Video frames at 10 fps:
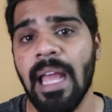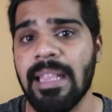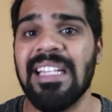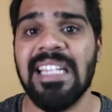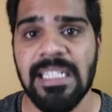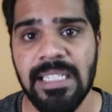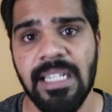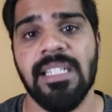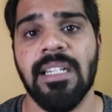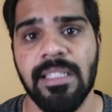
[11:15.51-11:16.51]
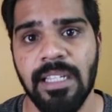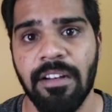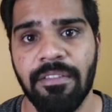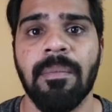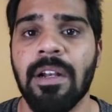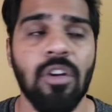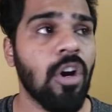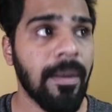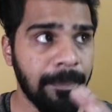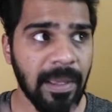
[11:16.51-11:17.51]
at the destination itself, but
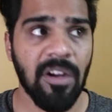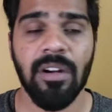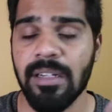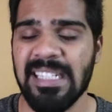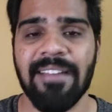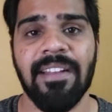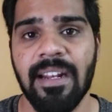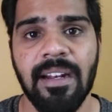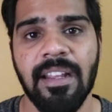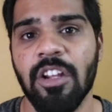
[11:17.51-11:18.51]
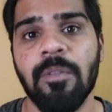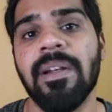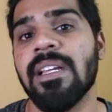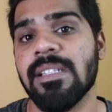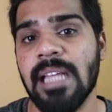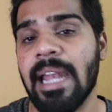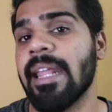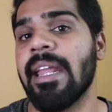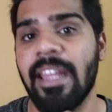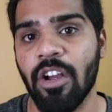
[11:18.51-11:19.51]
not beyond 700 kilometers
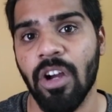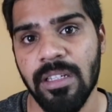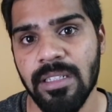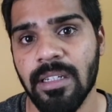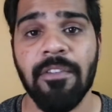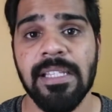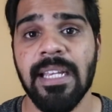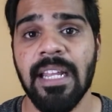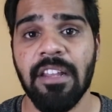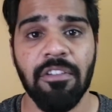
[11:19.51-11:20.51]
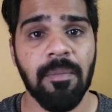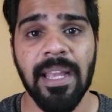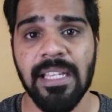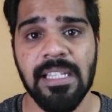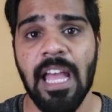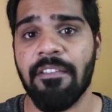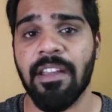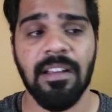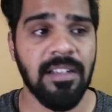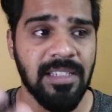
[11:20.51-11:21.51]
at any cost. And once again, if your bike is
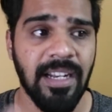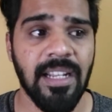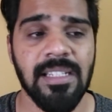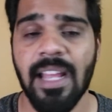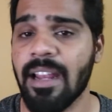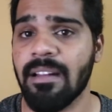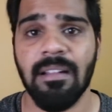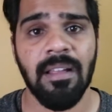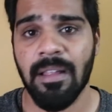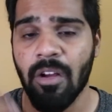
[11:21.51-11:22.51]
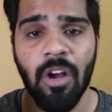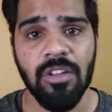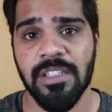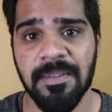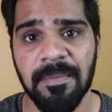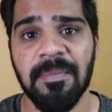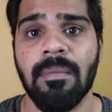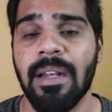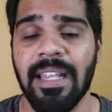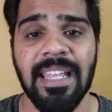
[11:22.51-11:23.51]
having a center stand, awesome,
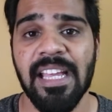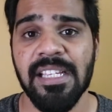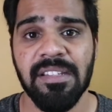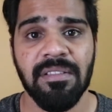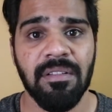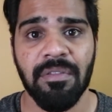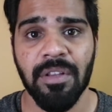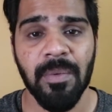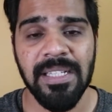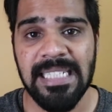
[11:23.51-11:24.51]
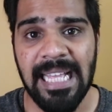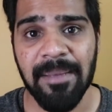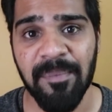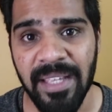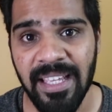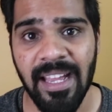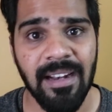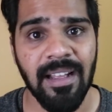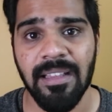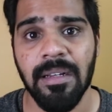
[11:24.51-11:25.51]
but in case for the ones like me
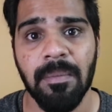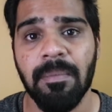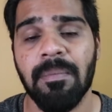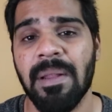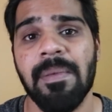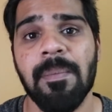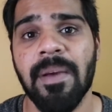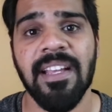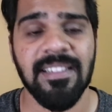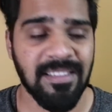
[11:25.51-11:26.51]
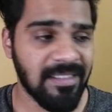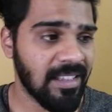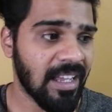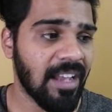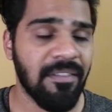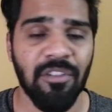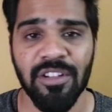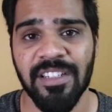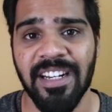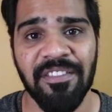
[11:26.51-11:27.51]
and other premium bikes,
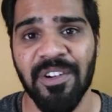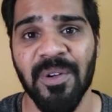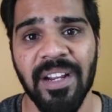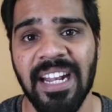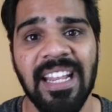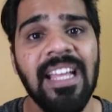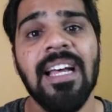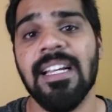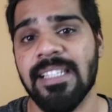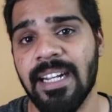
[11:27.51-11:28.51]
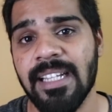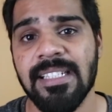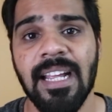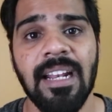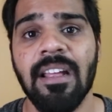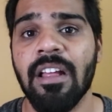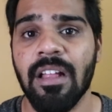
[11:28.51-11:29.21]
unfortunately we don't get a center stand.